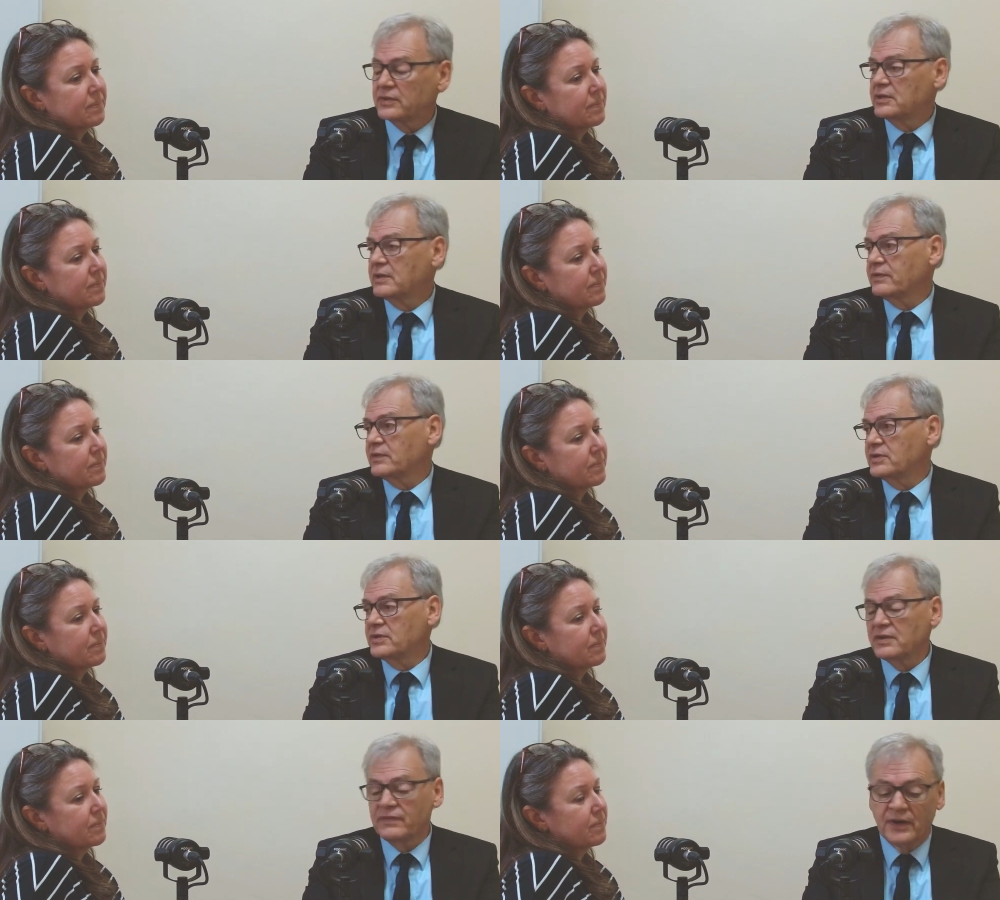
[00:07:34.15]
Speaker 1: difference,
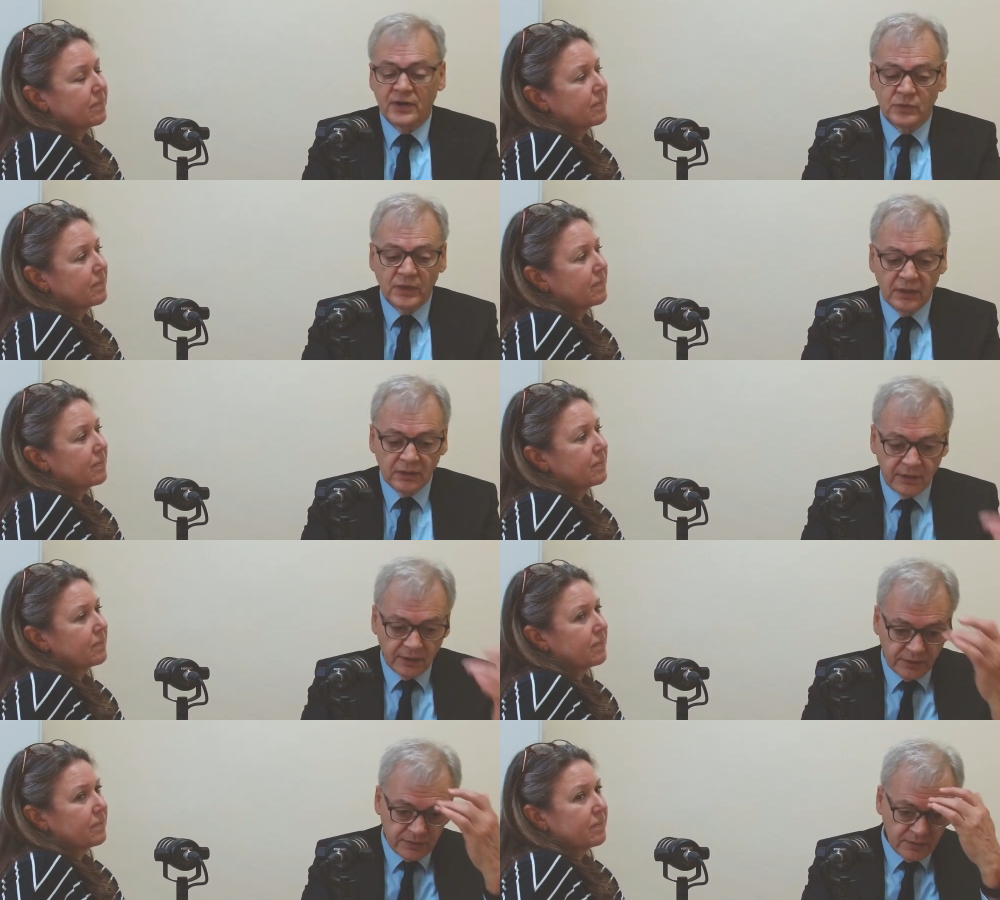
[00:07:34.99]
as far as we can
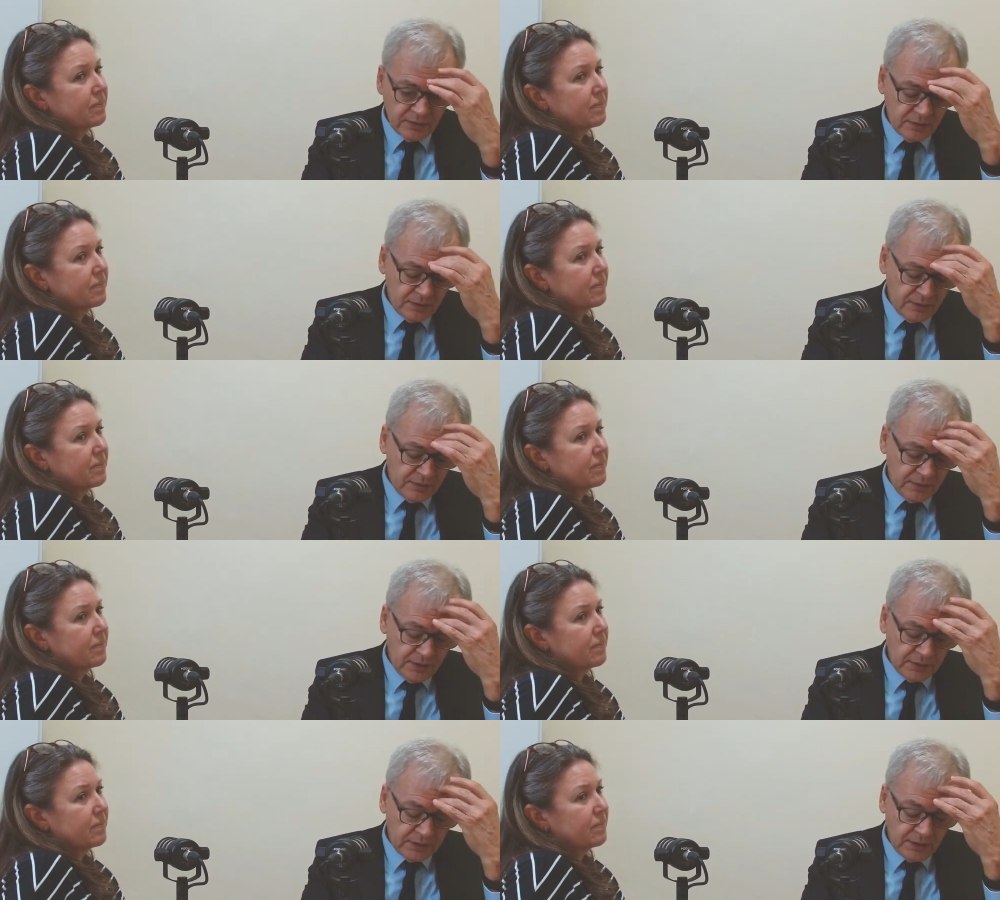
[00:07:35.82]
tell, is that
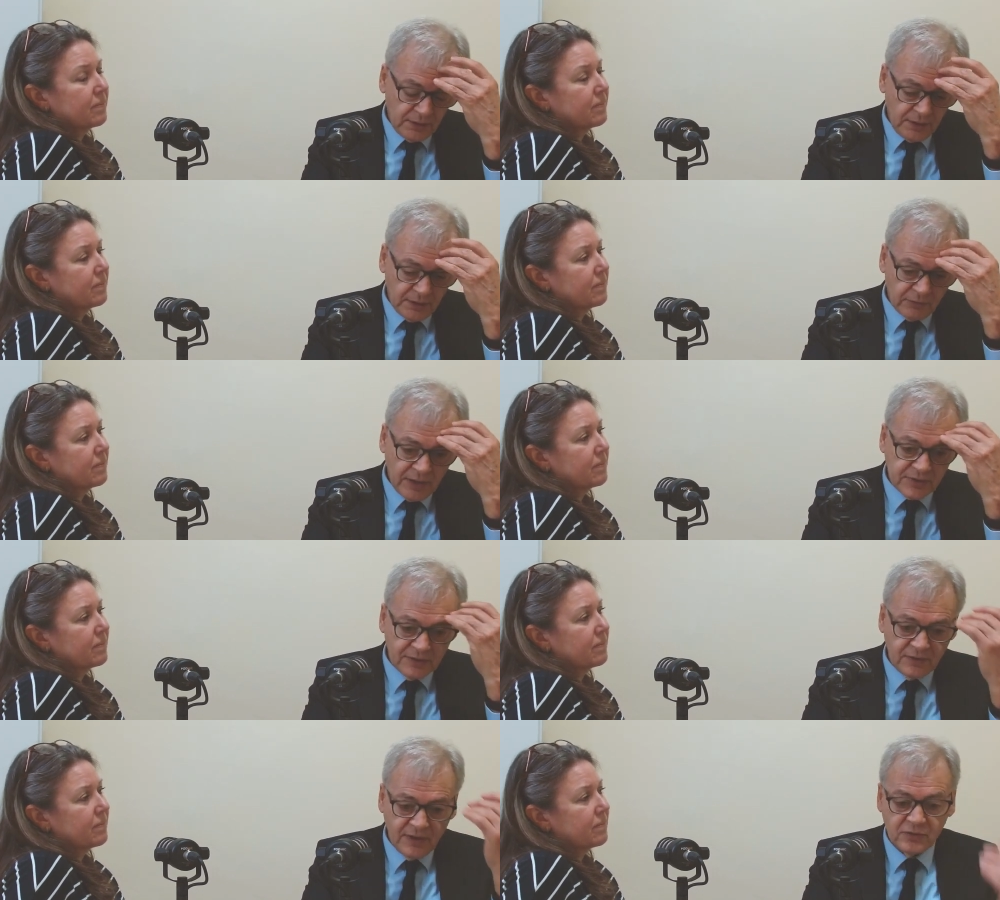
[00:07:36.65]
that the uh, Rail
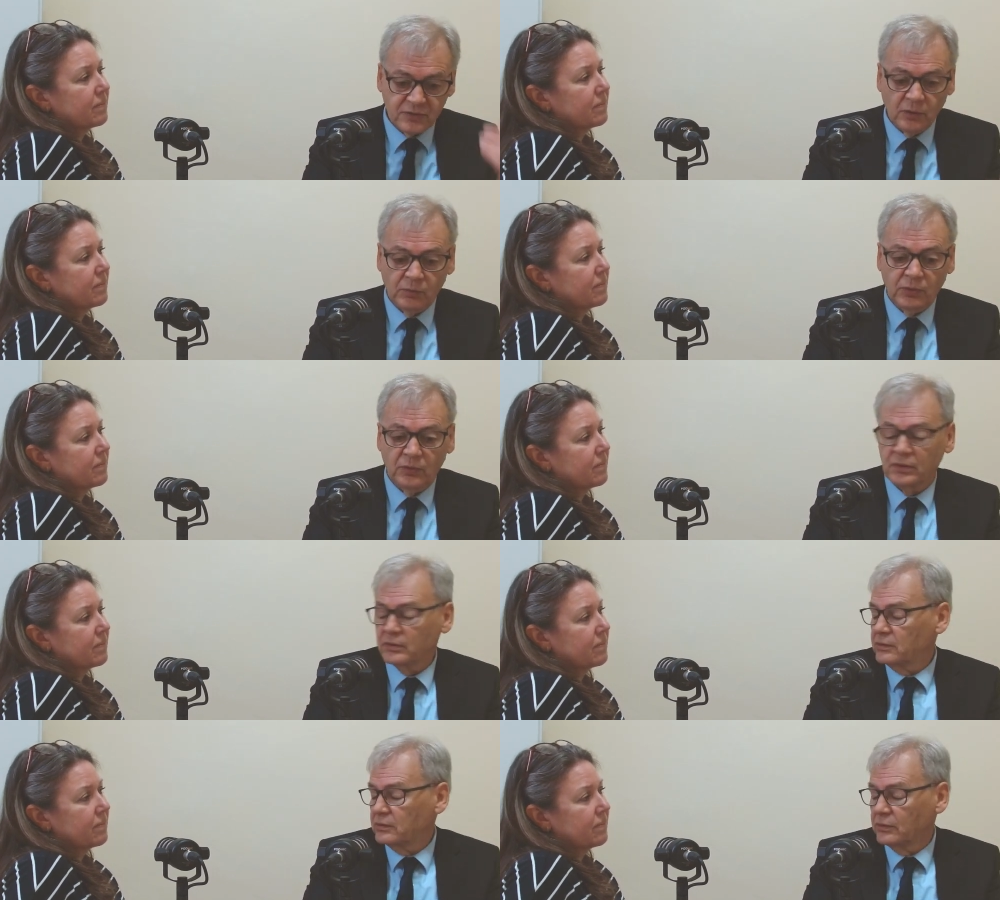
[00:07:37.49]
Safety National
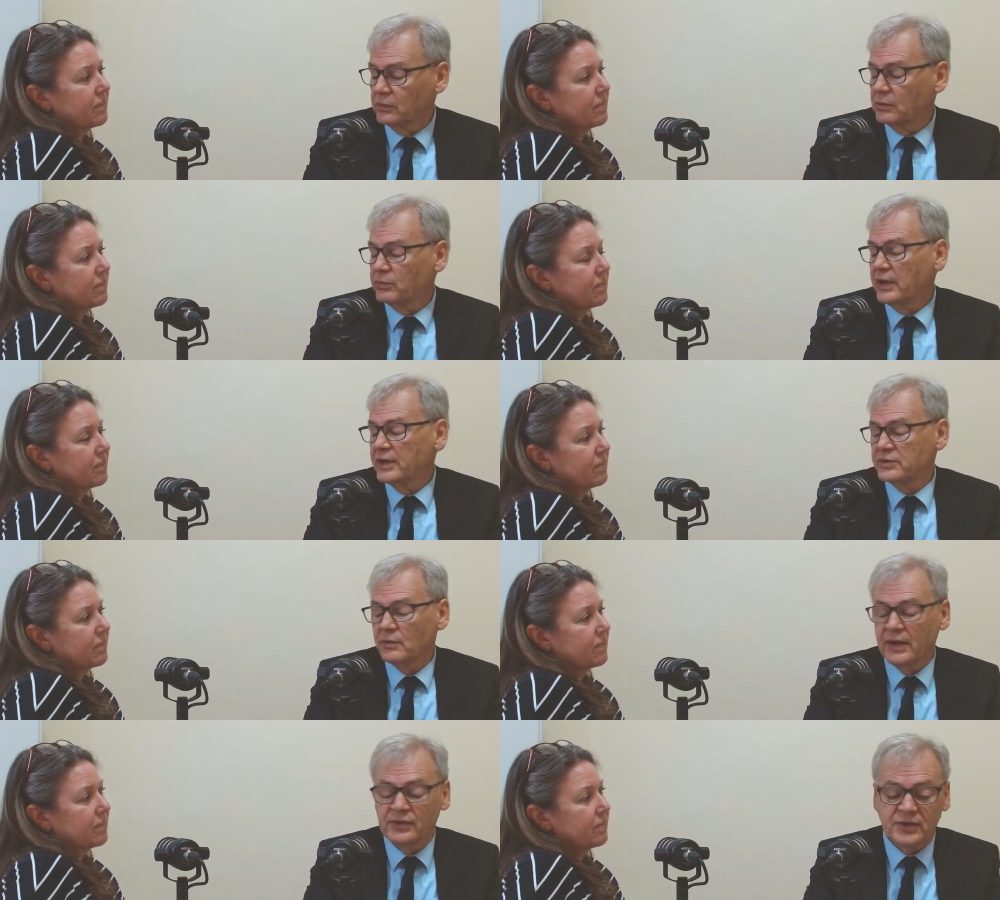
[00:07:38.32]
law, law, applies
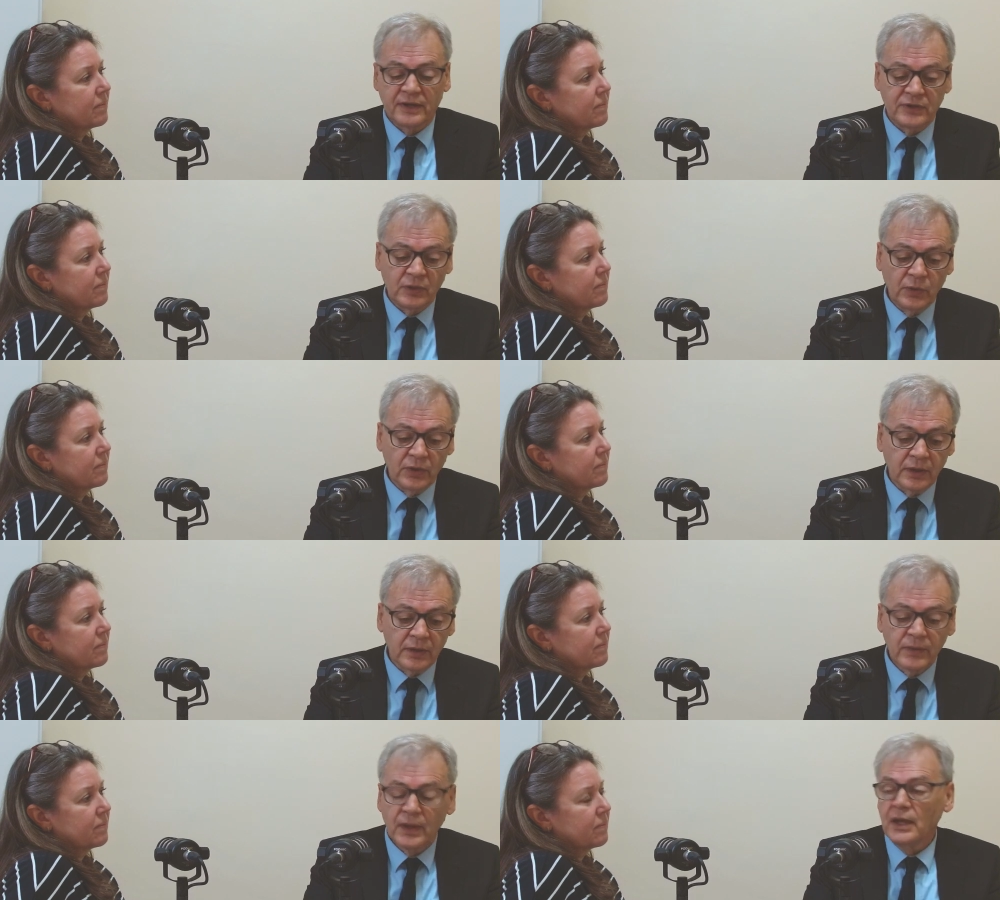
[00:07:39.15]
to rail safety work.